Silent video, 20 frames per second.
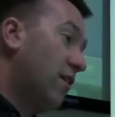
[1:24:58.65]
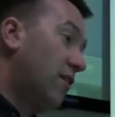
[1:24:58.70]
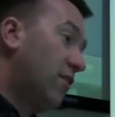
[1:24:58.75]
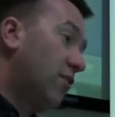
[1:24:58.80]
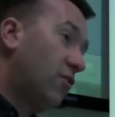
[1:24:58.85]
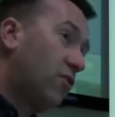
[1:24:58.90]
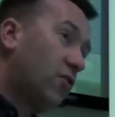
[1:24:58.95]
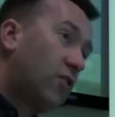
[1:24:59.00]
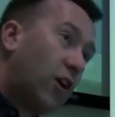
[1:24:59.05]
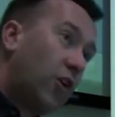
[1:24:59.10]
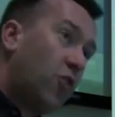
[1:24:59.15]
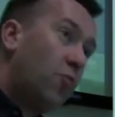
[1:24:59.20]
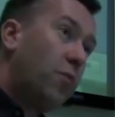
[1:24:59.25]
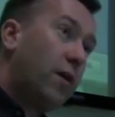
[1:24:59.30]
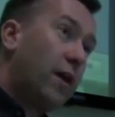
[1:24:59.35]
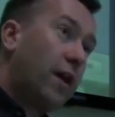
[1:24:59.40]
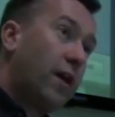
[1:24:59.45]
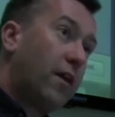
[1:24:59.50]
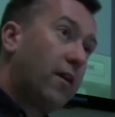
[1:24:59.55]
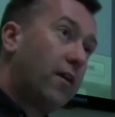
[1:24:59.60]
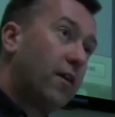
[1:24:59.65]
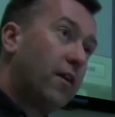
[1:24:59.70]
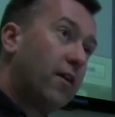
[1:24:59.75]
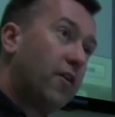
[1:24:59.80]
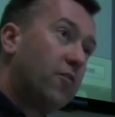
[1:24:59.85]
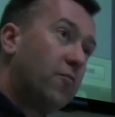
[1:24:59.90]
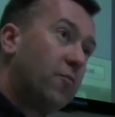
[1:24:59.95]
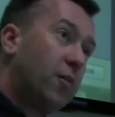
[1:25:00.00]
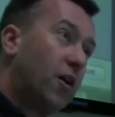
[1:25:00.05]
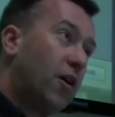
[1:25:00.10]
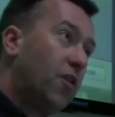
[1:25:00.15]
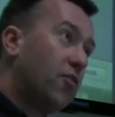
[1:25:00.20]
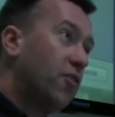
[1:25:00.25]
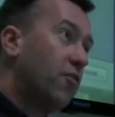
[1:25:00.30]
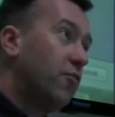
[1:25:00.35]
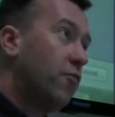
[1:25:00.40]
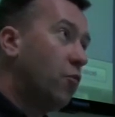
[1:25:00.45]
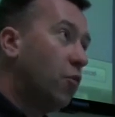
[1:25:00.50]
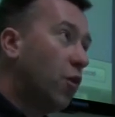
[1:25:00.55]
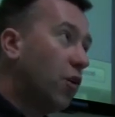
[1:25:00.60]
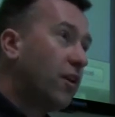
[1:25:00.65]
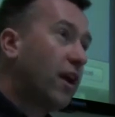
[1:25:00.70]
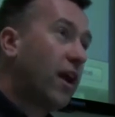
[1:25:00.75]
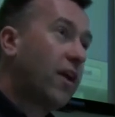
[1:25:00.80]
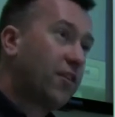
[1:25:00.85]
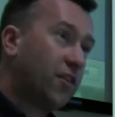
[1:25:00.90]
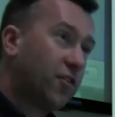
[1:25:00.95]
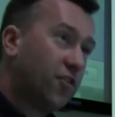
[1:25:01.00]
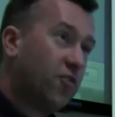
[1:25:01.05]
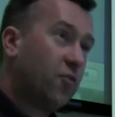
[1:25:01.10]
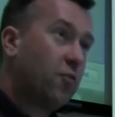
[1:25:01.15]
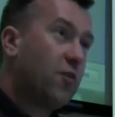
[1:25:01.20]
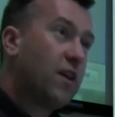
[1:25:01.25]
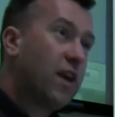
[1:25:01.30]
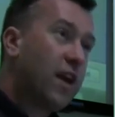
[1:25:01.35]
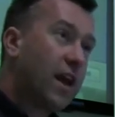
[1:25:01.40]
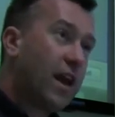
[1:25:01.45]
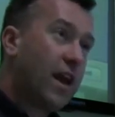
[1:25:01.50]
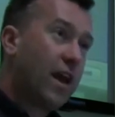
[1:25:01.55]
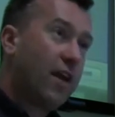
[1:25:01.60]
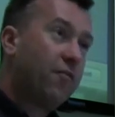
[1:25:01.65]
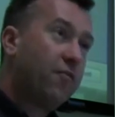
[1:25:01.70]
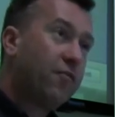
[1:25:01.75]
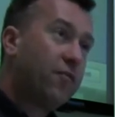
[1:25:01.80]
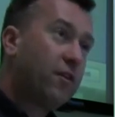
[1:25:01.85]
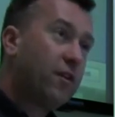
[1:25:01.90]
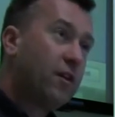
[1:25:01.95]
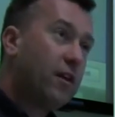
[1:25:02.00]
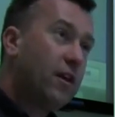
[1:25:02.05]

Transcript: scoping as part of what assets do we have,